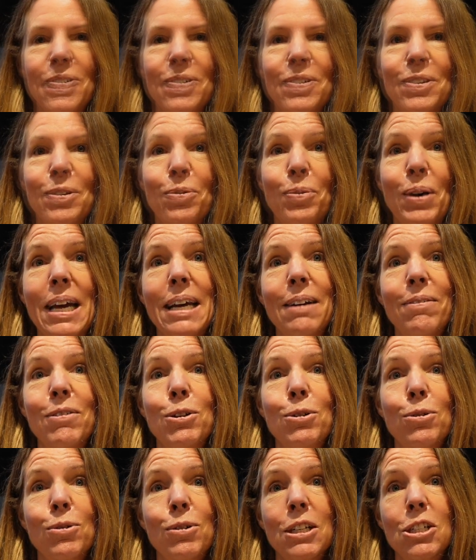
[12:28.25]
The way if
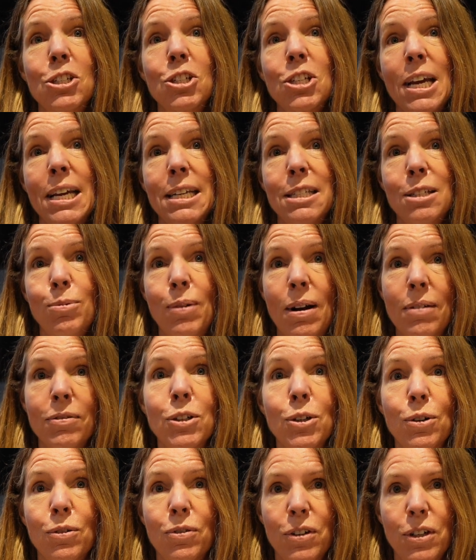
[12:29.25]
you can chase
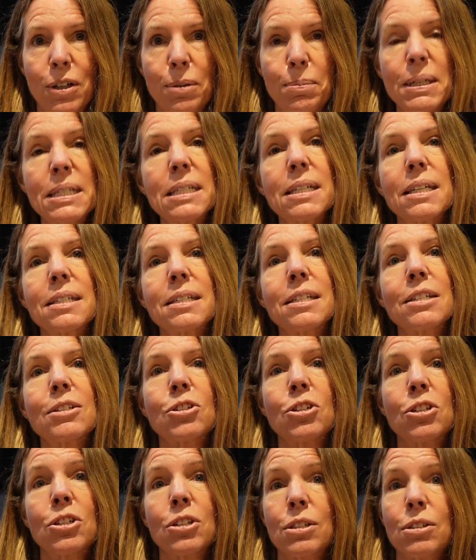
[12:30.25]
revenue for your business is
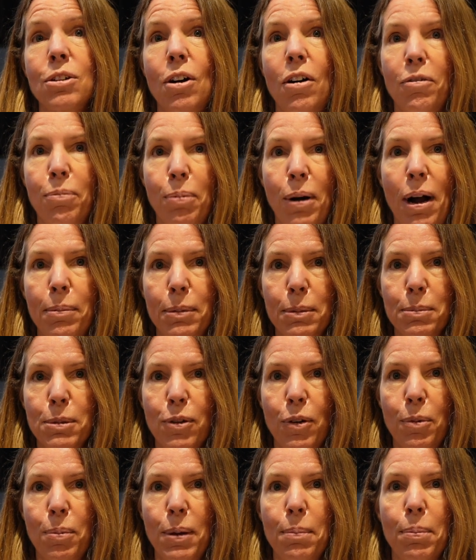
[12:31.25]
to just solve
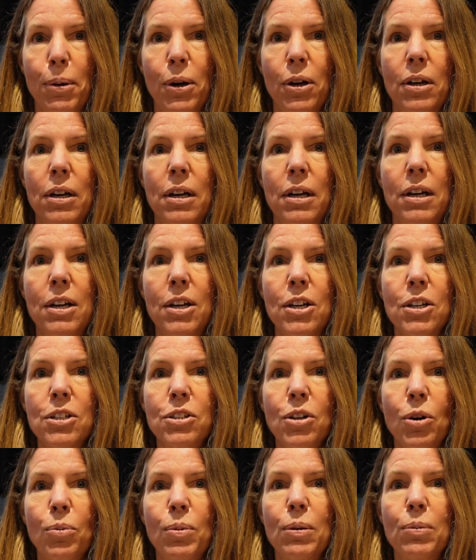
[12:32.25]
problems for people.
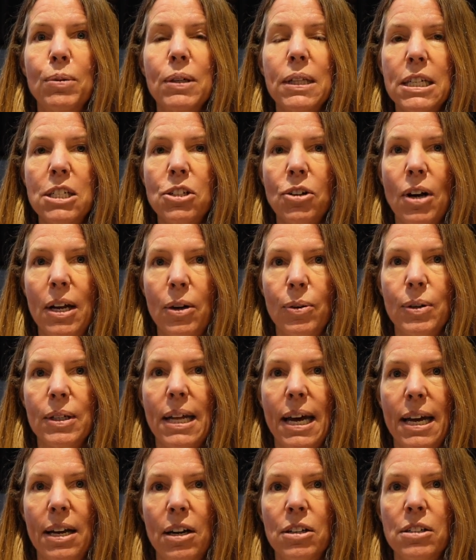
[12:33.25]
So we really try to
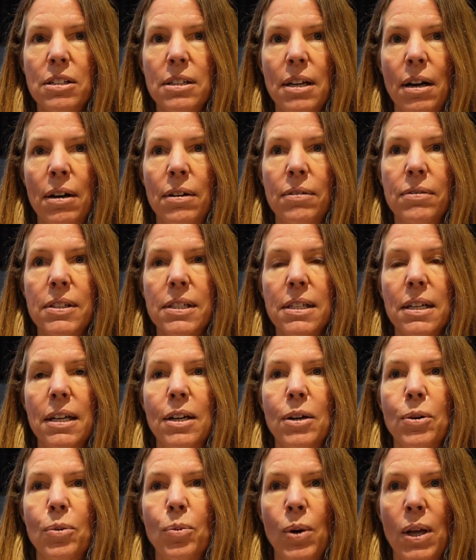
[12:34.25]
align ourselves
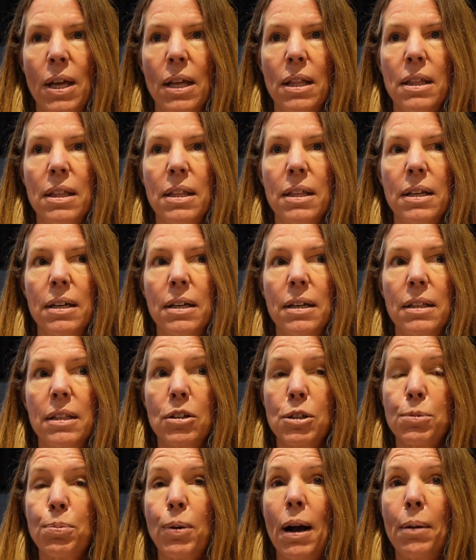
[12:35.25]
with
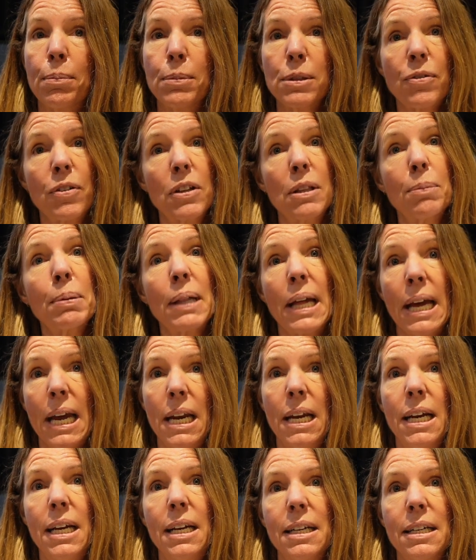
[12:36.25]
there's problems for the
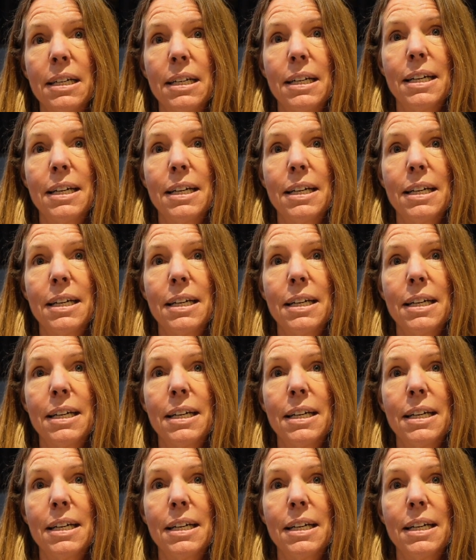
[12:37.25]
planet,